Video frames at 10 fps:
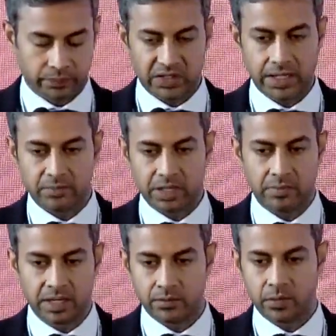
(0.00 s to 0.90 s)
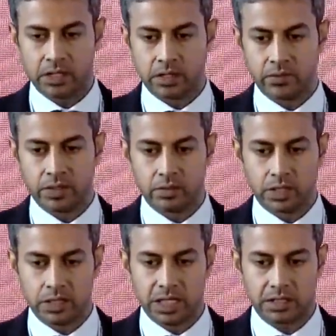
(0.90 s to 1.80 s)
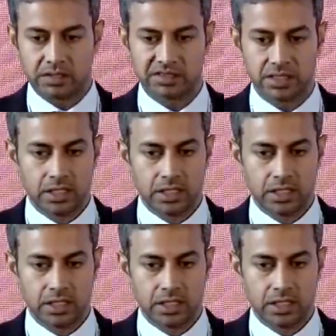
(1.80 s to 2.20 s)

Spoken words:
kept in mind while serving to these sectors.